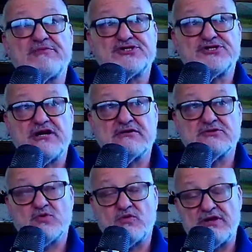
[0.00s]
a share
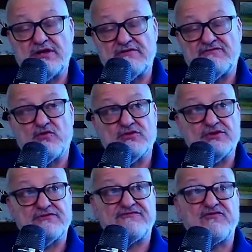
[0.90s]
in
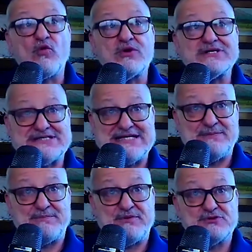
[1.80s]

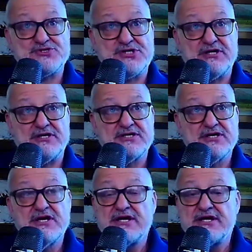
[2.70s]
14%.
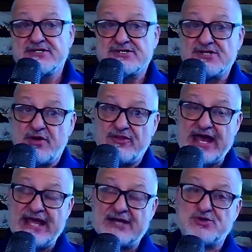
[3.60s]
So
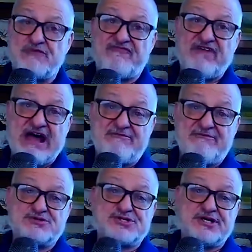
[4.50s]
that extra
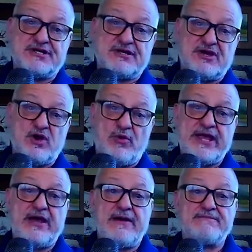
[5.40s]
5%
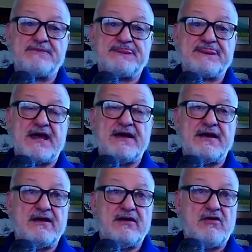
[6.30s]
going up
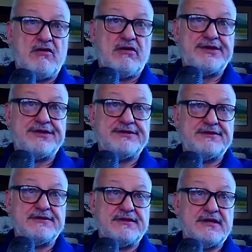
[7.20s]

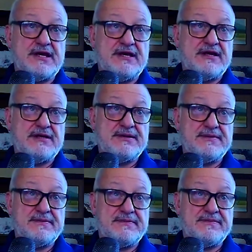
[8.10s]
on
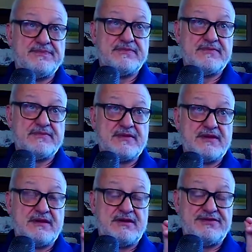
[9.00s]

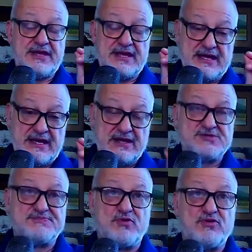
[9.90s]
the
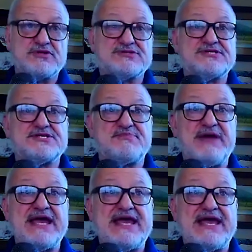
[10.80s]
exports is
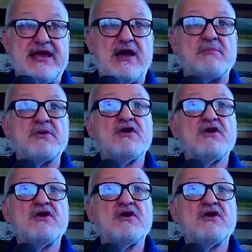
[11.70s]
making up